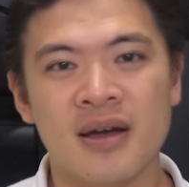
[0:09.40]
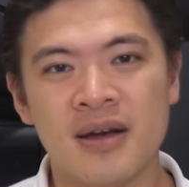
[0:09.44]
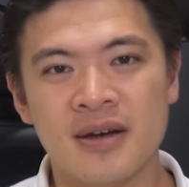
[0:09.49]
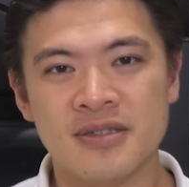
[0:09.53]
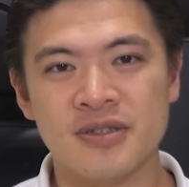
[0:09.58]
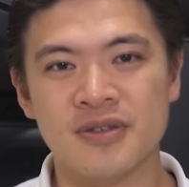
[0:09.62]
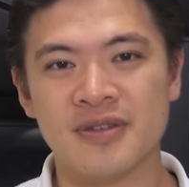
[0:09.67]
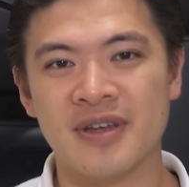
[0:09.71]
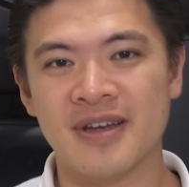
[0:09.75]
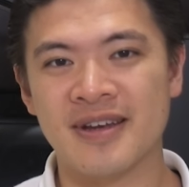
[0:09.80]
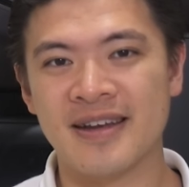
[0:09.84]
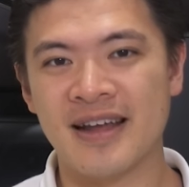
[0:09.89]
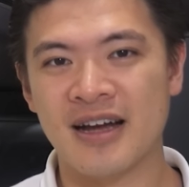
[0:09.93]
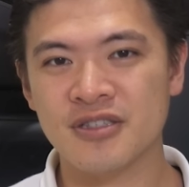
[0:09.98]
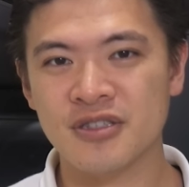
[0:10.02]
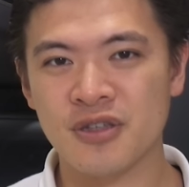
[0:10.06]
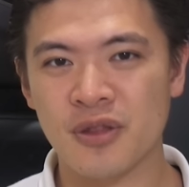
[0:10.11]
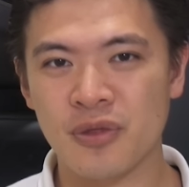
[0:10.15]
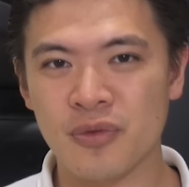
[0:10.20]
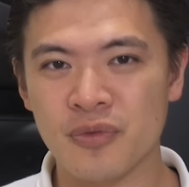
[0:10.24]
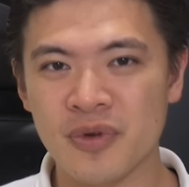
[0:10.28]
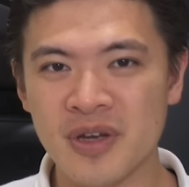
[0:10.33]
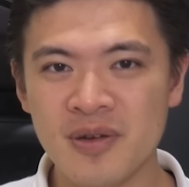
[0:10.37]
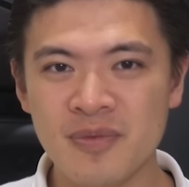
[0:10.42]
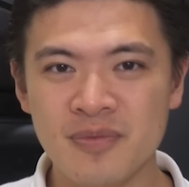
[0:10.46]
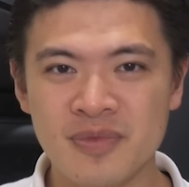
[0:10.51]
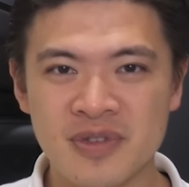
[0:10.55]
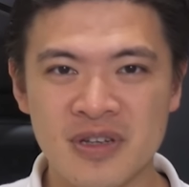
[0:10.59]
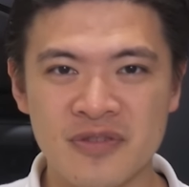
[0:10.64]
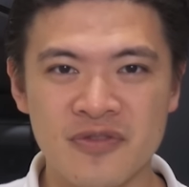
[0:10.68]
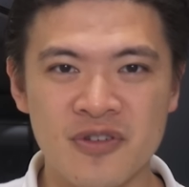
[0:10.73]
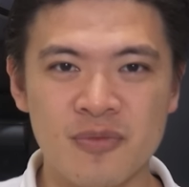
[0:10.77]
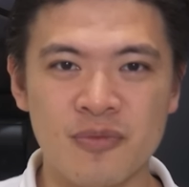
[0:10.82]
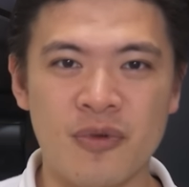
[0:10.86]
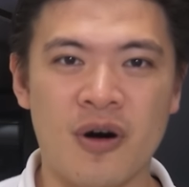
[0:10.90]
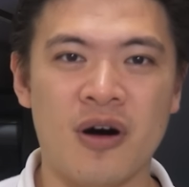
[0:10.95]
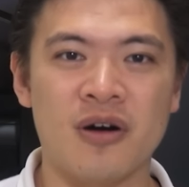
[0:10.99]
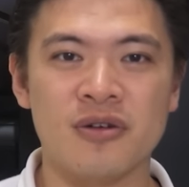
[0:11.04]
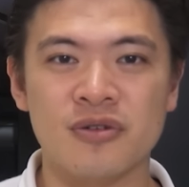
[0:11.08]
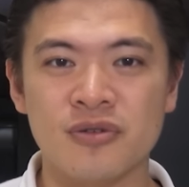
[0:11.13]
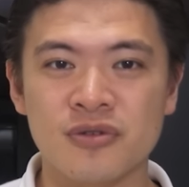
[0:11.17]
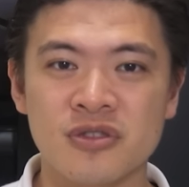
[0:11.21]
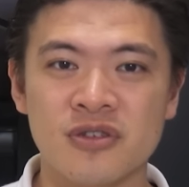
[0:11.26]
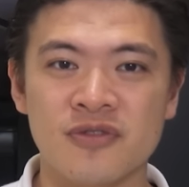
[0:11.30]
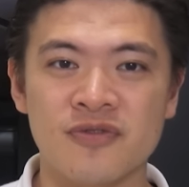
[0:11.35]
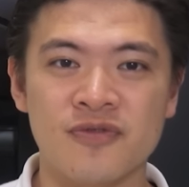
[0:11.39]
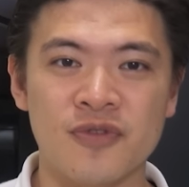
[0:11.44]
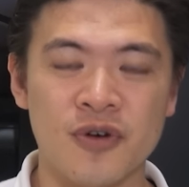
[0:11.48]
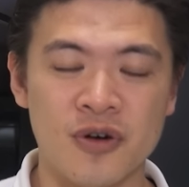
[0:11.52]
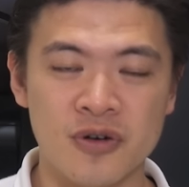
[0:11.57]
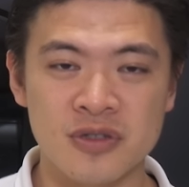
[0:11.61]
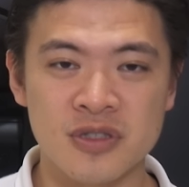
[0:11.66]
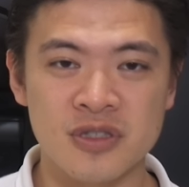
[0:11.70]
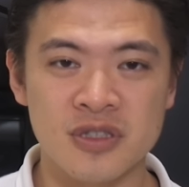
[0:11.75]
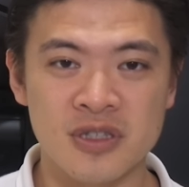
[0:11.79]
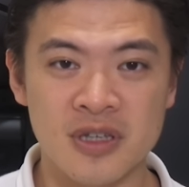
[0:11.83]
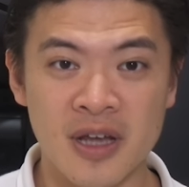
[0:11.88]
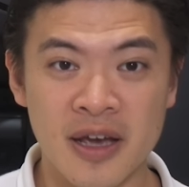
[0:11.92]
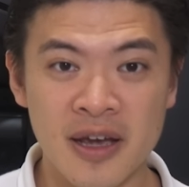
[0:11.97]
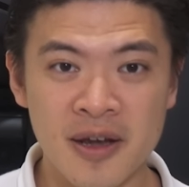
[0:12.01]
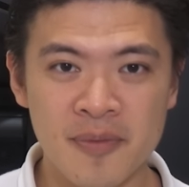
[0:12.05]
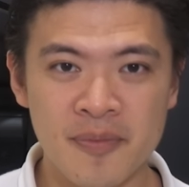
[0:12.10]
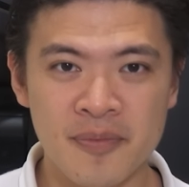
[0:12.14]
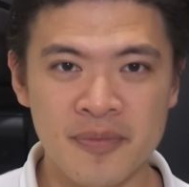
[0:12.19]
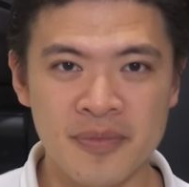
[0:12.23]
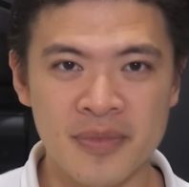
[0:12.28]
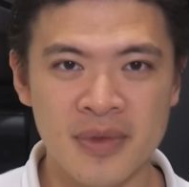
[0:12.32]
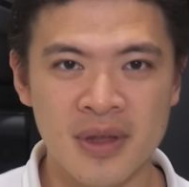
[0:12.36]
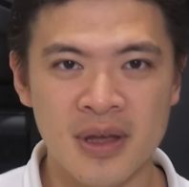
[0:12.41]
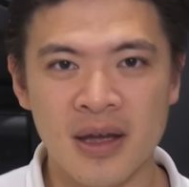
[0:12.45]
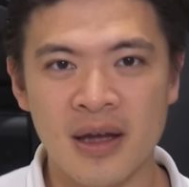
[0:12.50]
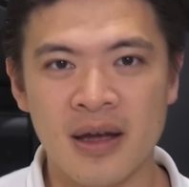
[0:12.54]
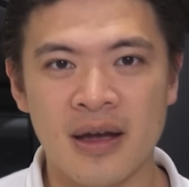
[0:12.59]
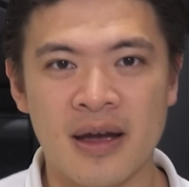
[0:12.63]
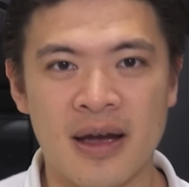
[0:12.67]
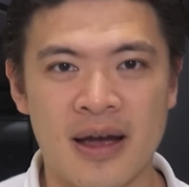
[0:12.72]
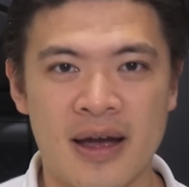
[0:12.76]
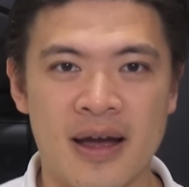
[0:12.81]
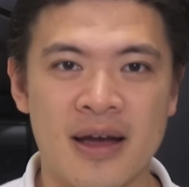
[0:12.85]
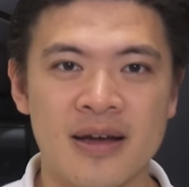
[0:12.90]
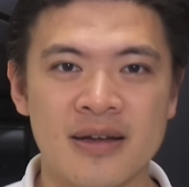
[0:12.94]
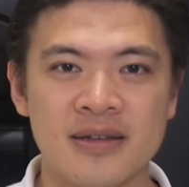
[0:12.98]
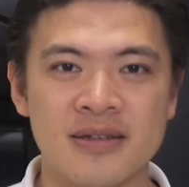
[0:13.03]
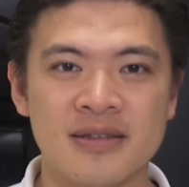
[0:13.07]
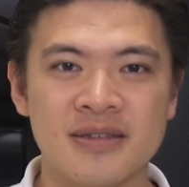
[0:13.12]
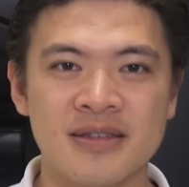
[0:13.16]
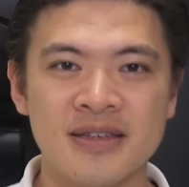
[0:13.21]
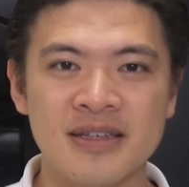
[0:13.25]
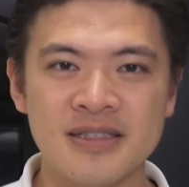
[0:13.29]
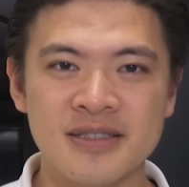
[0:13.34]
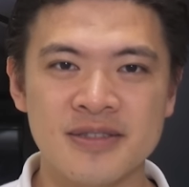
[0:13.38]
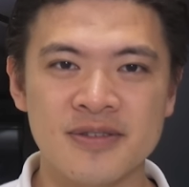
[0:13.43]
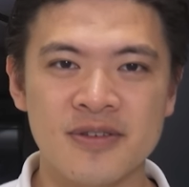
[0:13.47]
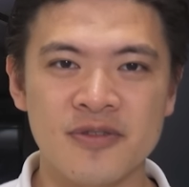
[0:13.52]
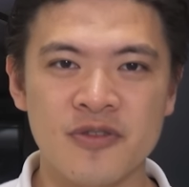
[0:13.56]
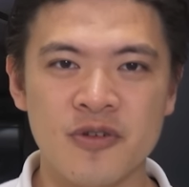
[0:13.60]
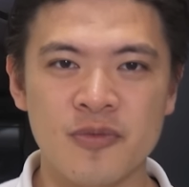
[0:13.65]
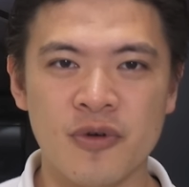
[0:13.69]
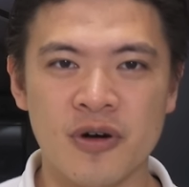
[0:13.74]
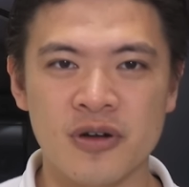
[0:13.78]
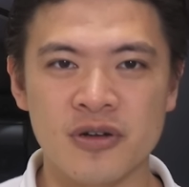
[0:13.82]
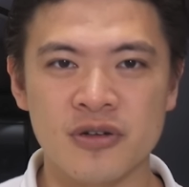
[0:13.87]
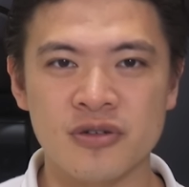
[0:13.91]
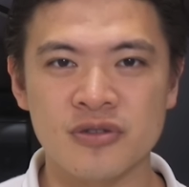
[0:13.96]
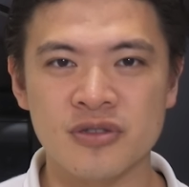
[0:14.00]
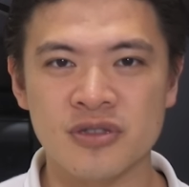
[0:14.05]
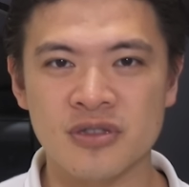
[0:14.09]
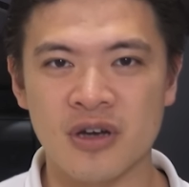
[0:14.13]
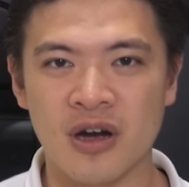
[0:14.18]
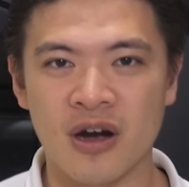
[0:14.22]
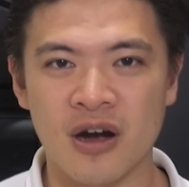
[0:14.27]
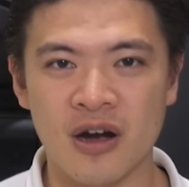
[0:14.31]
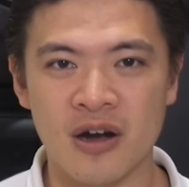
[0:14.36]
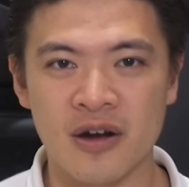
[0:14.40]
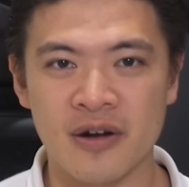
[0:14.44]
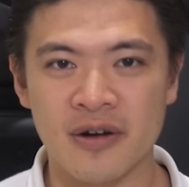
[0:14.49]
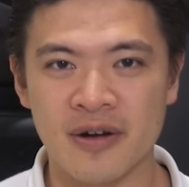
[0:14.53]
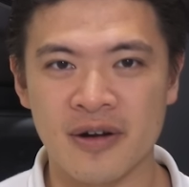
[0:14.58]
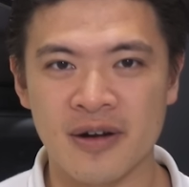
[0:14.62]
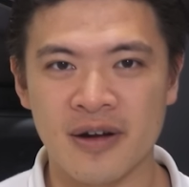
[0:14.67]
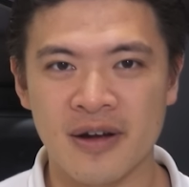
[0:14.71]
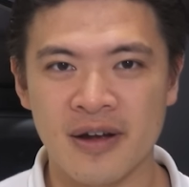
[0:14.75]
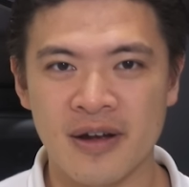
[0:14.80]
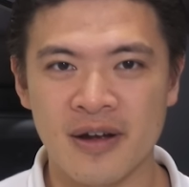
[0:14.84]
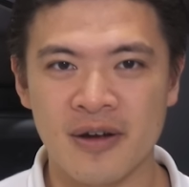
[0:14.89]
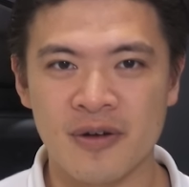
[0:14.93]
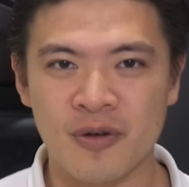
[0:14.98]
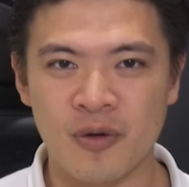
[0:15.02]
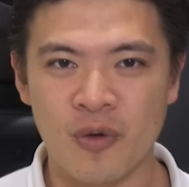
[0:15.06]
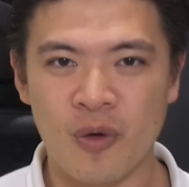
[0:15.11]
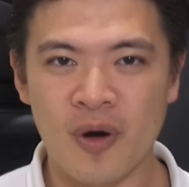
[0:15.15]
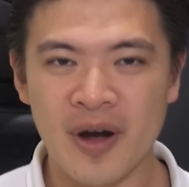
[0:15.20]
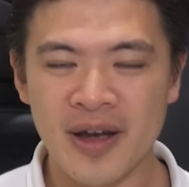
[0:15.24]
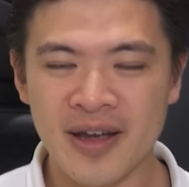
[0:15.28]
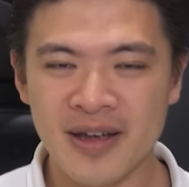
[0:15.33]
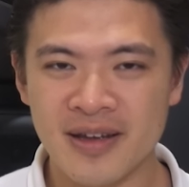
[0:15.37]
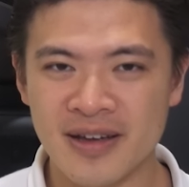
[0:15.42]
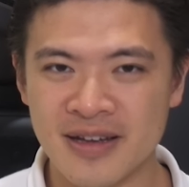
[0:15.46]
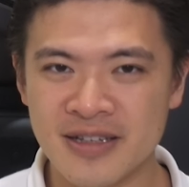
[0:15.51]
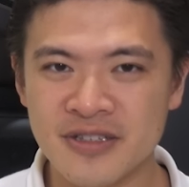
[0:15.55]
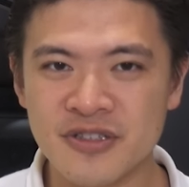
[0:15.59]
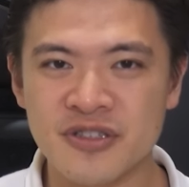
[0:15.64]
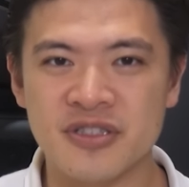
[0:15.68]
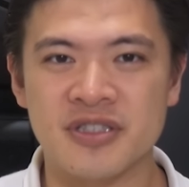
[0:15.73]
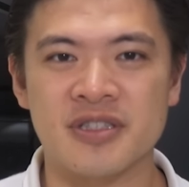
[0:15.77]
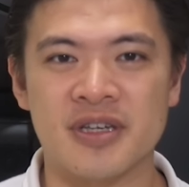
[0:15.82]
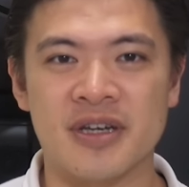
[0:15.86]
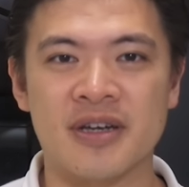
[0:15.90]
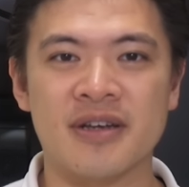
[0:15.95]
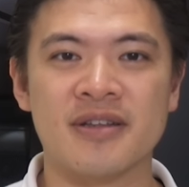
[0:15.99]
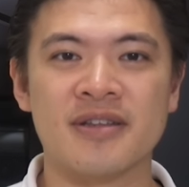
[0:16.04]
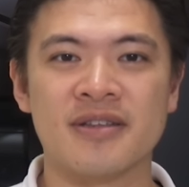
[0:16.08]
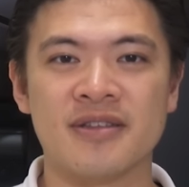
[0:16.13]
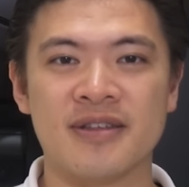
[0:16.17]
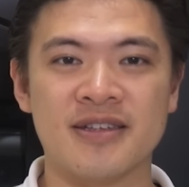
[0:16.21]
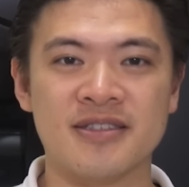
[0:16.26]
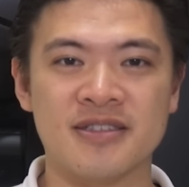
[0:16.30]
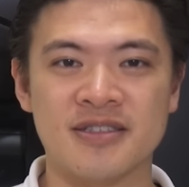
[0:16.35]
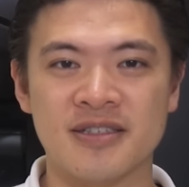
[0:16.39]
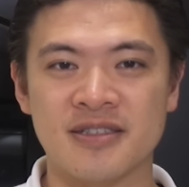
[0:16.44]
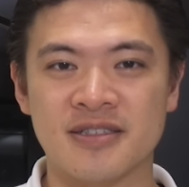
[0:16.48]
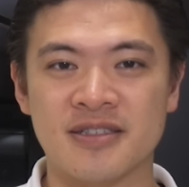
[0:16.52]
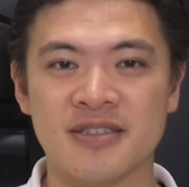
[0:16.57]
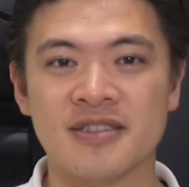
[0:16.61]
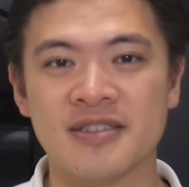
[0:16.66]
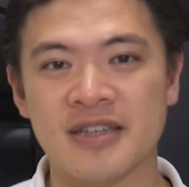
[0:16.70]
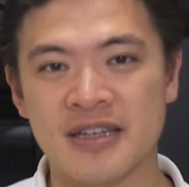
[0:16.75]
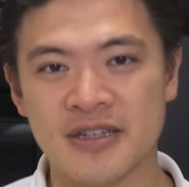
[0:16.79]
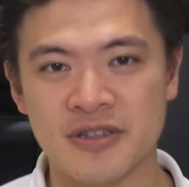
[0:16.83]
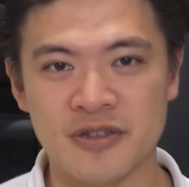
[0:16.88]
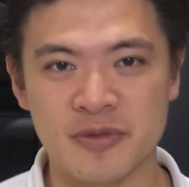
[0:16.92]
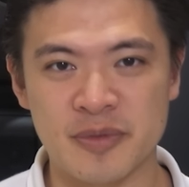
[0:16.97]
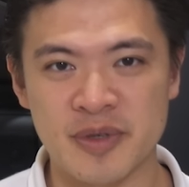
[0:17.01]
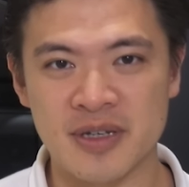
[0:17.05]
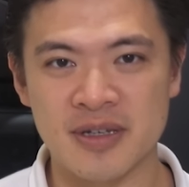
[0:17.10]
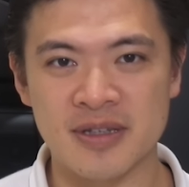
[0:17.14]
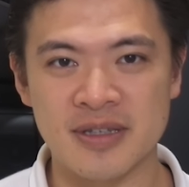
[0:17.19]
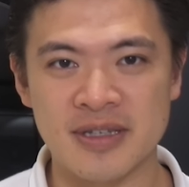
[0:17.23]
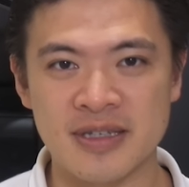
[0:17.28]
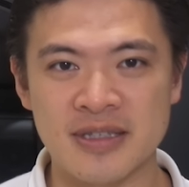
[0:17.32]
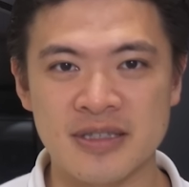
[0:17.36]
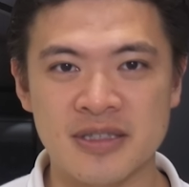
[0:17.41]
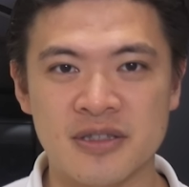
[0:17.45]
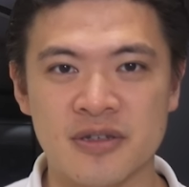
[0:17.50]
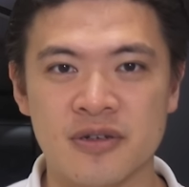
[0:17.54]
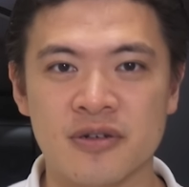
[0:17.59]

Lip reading: So they announced three different models of phones today, and these different models are quite interesting. Let's just say to be at least.